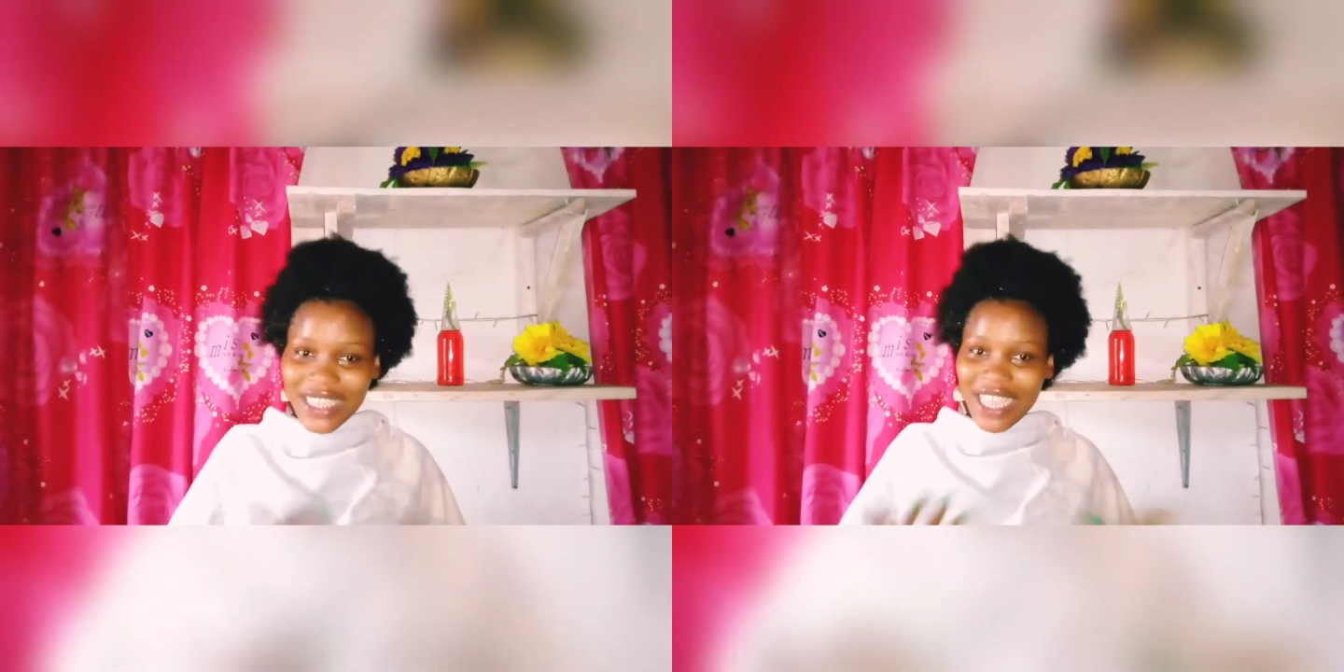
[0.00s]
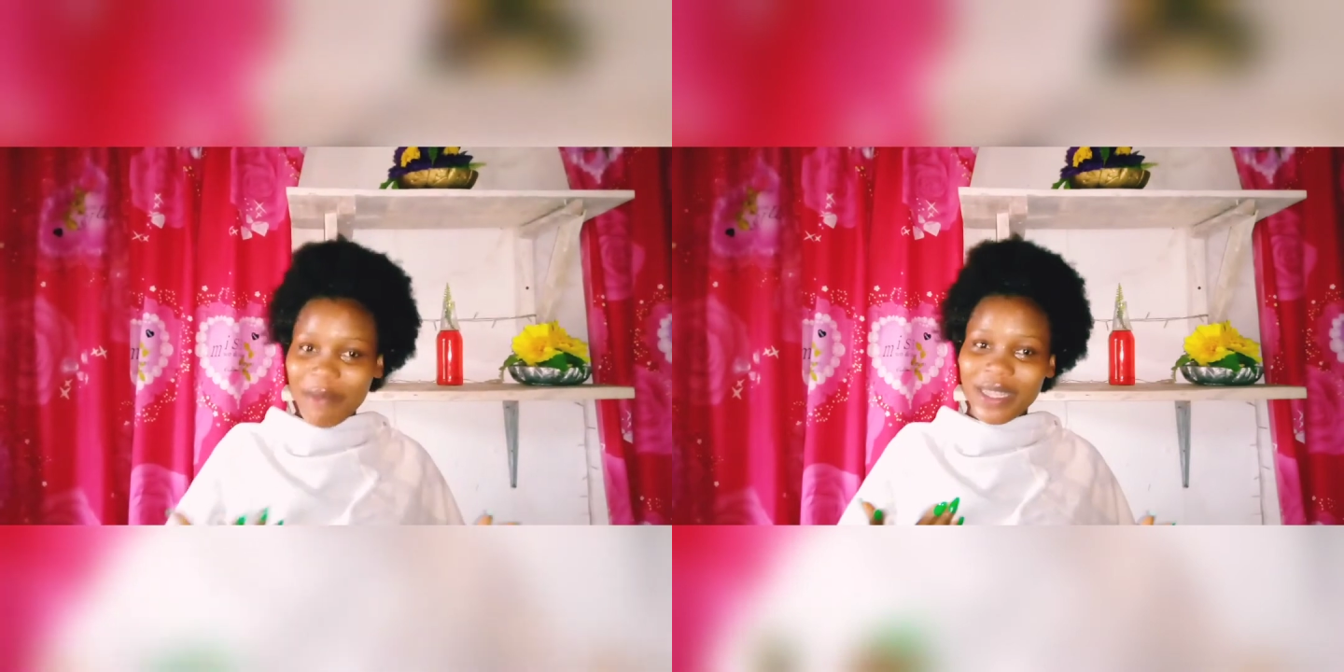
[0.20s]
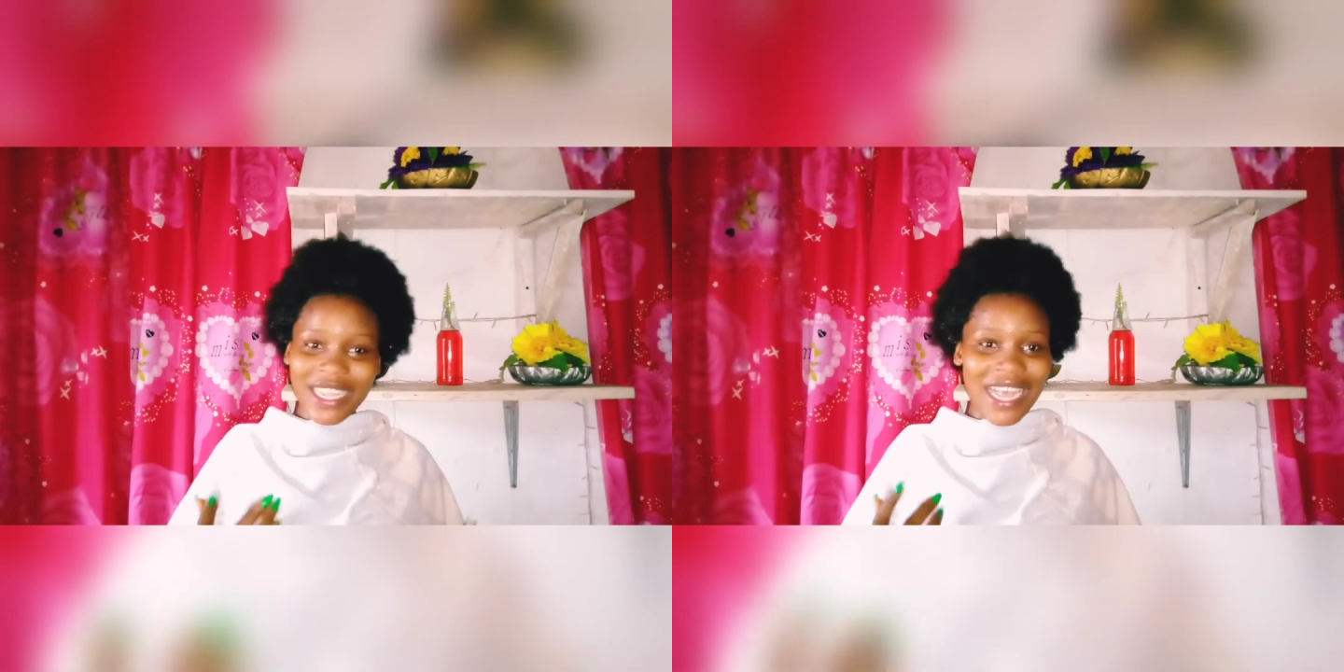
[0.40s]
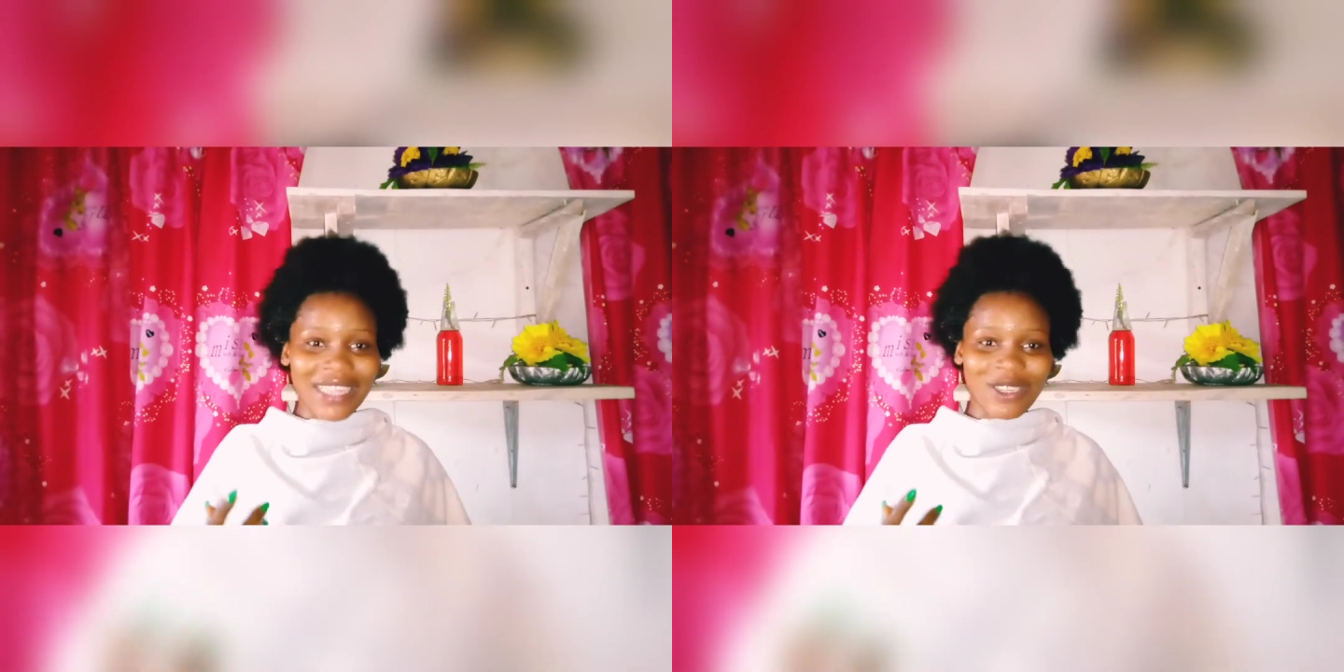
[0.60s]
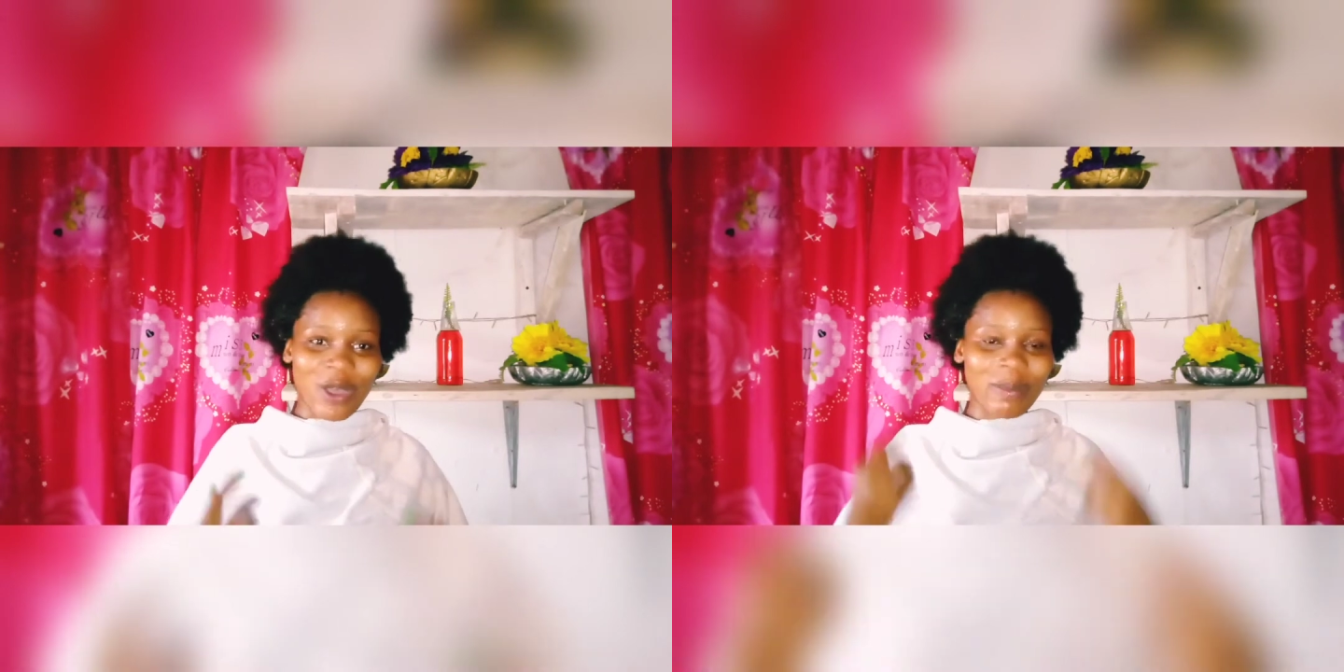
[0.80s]
Tell me the
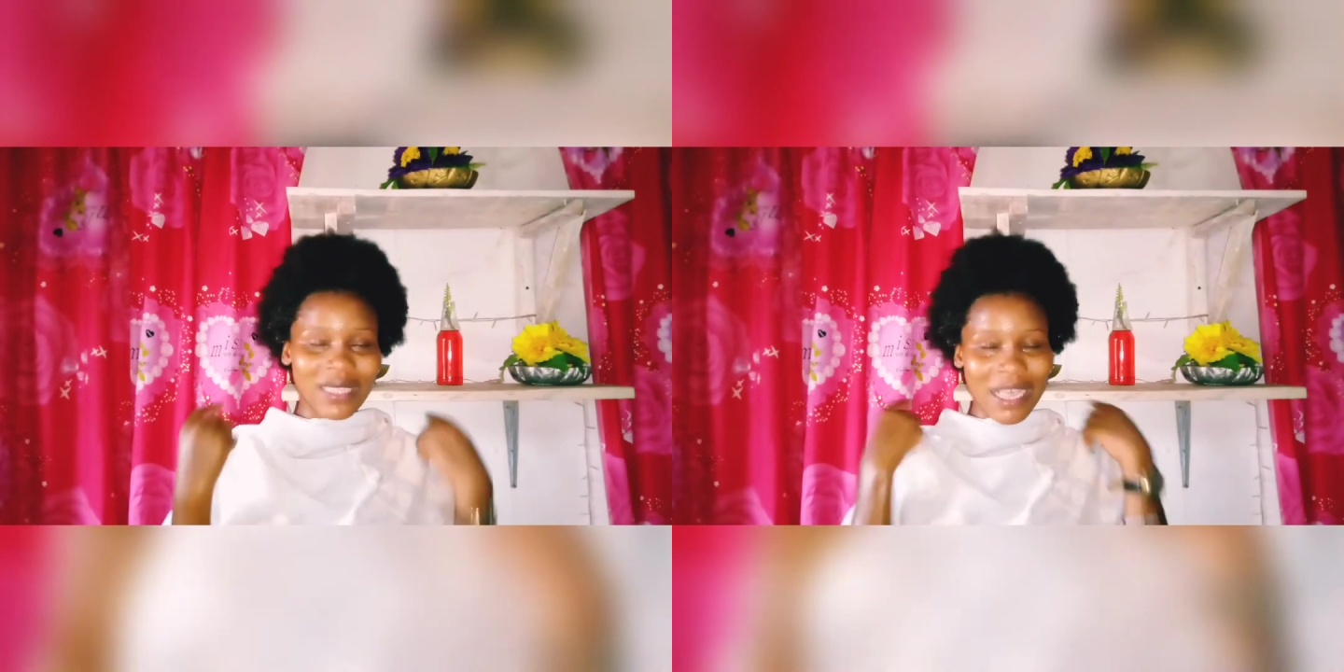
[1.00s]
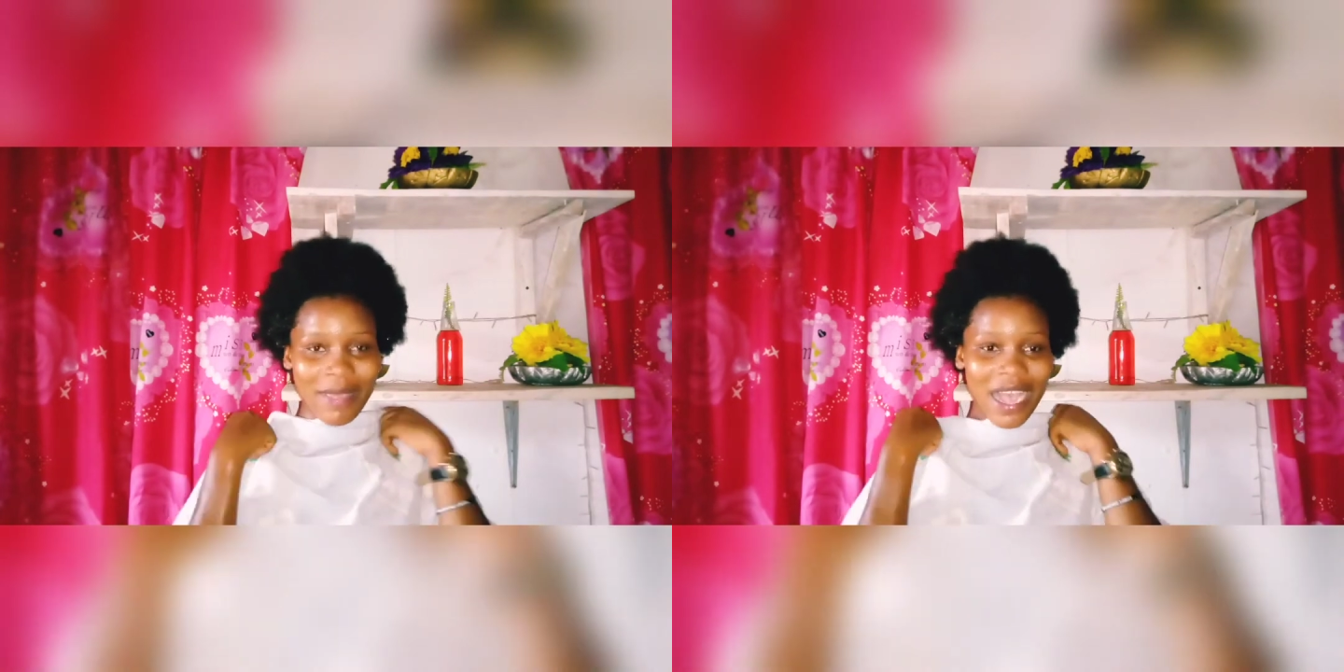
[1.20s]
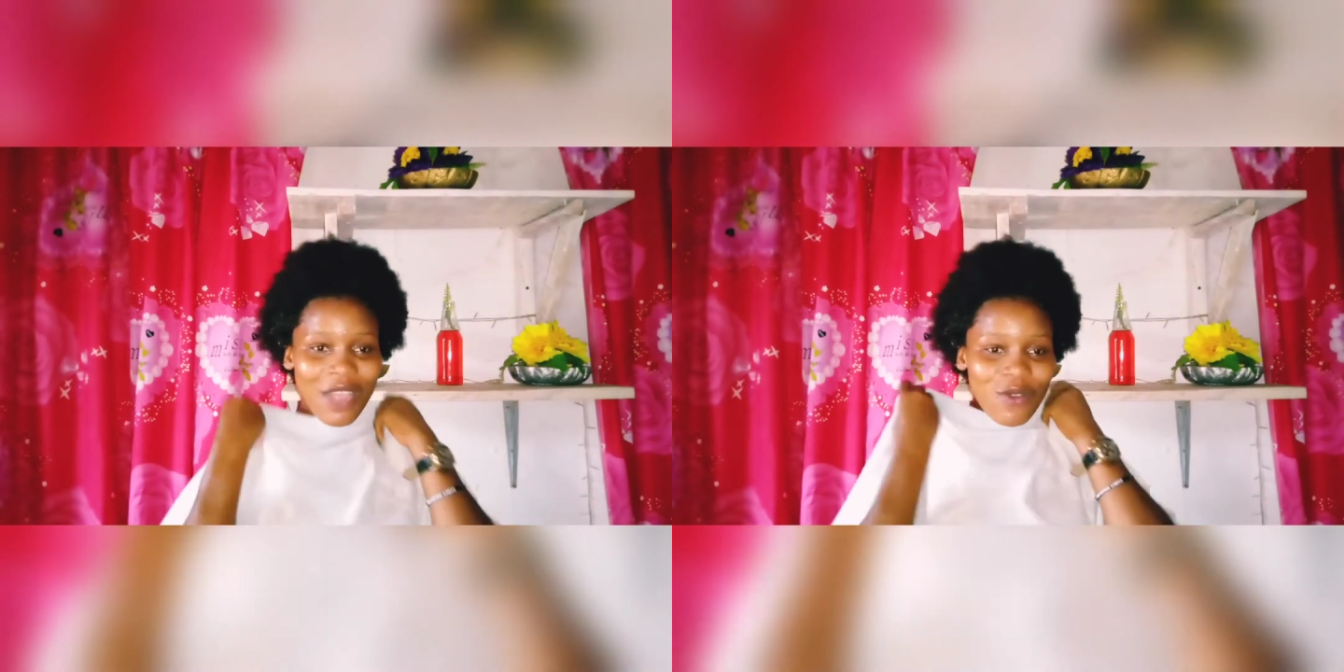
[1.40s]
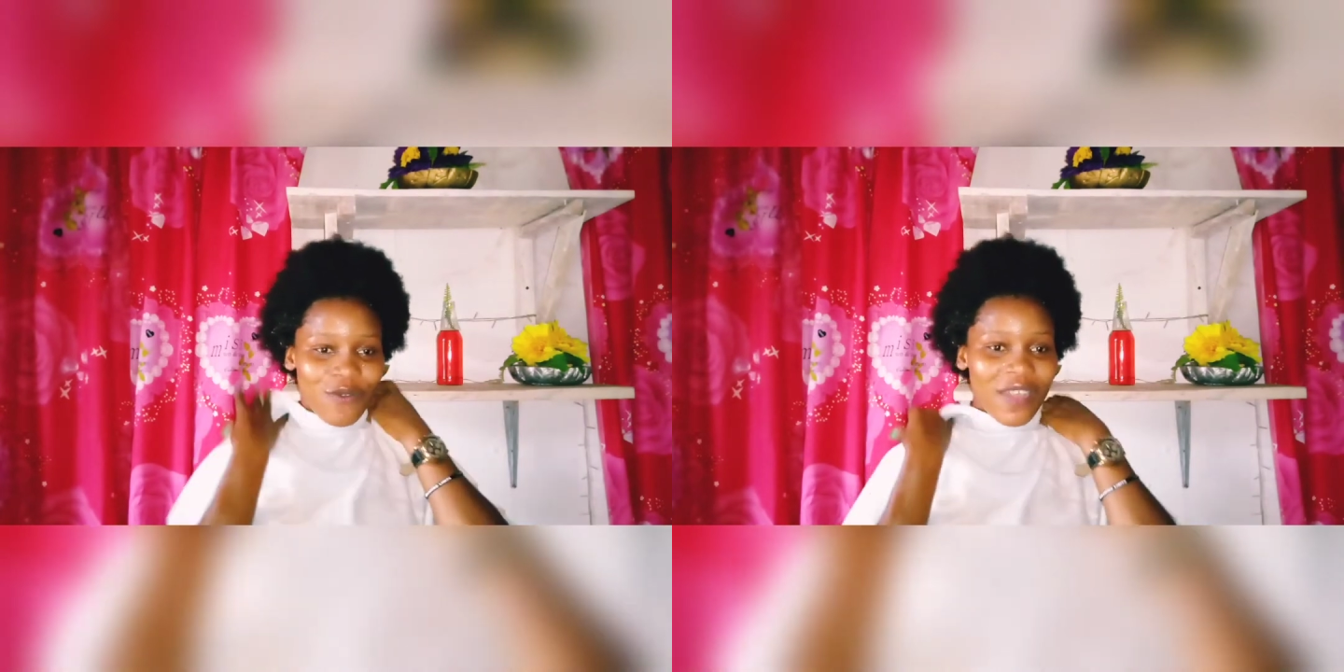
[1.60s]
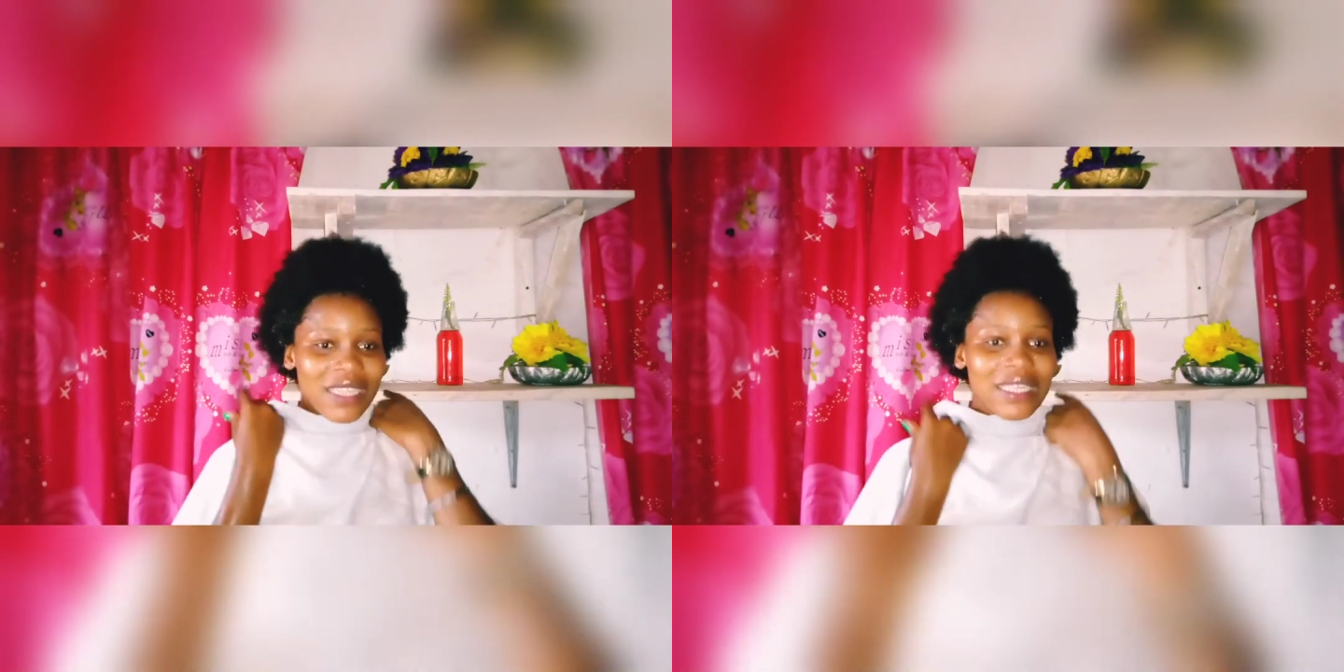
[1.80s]
outcome. Tell me how you
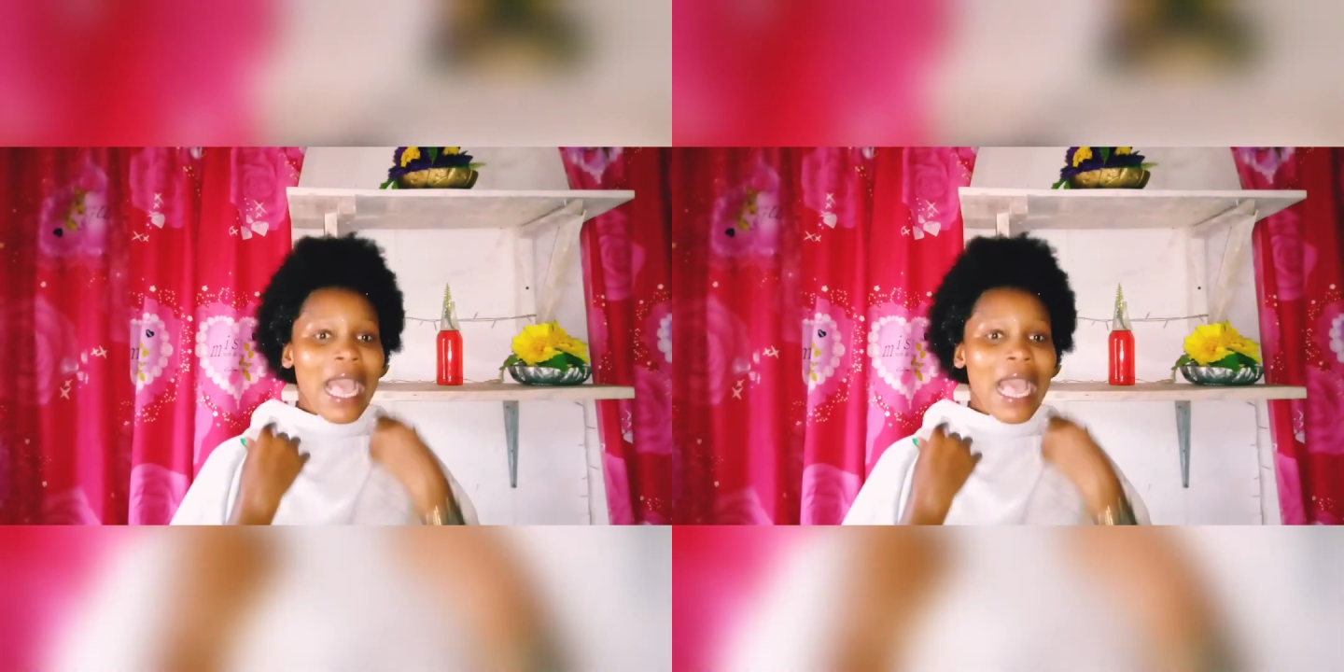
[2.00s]
felt.